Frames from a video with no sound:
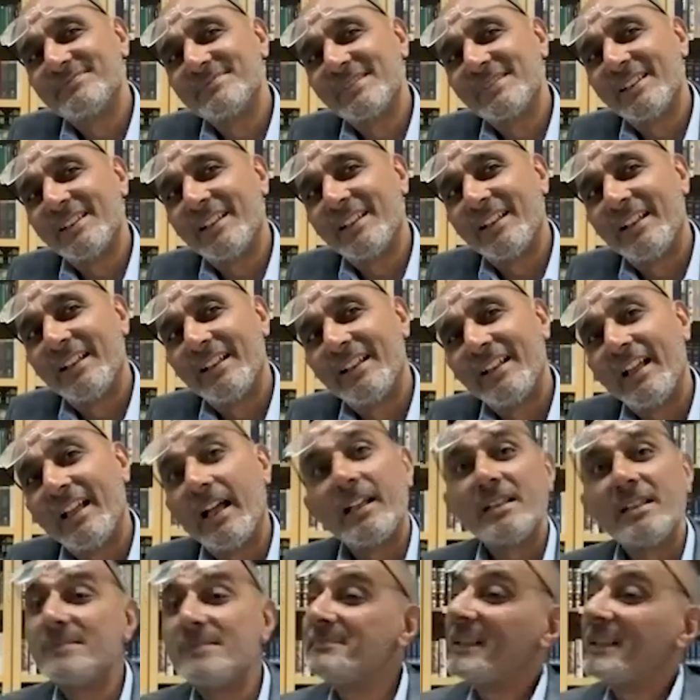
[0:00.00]
Yeah,
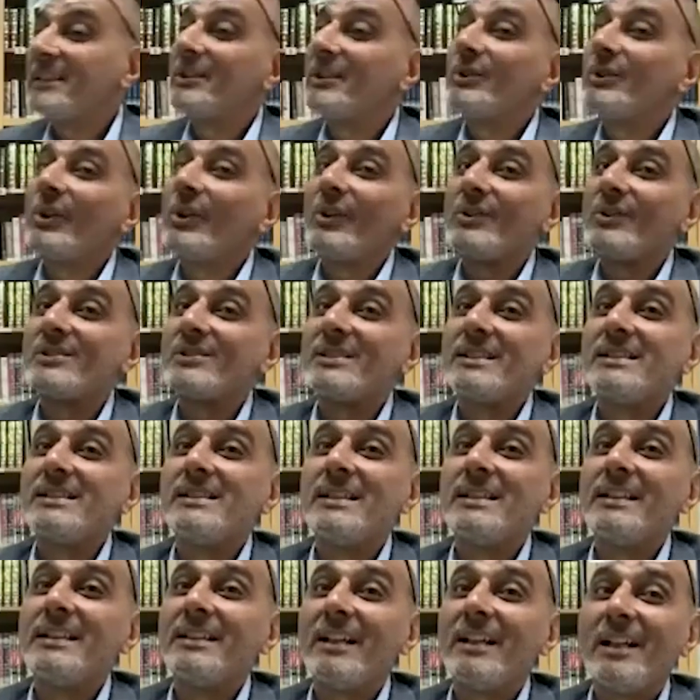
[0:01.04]
and his methodology
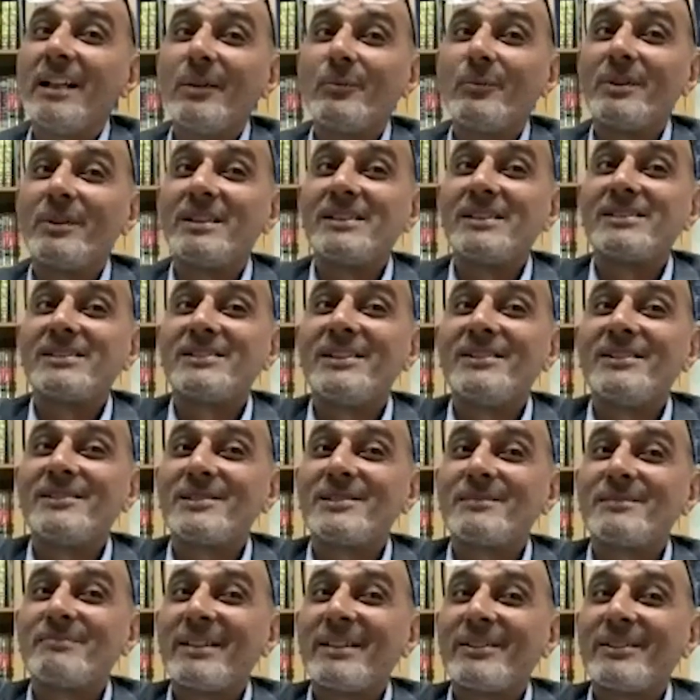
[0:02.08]
is in line with his
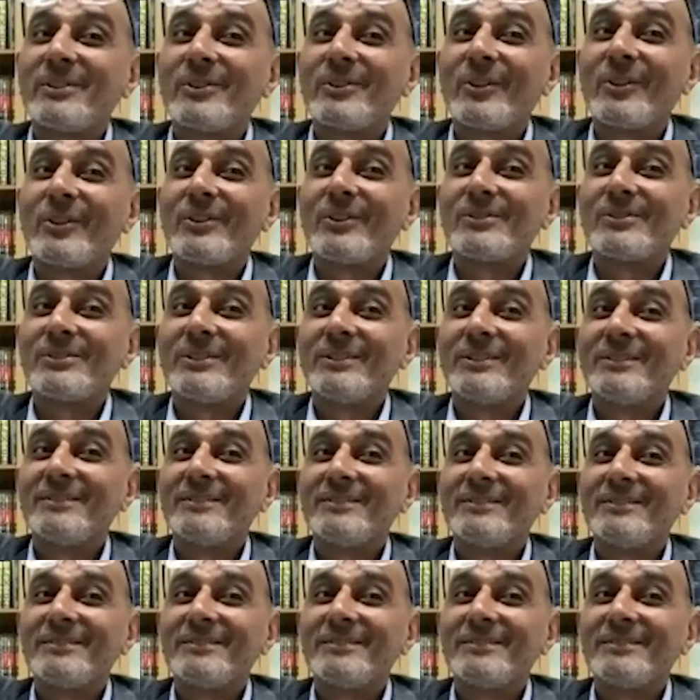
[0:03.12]
teacher's methodology.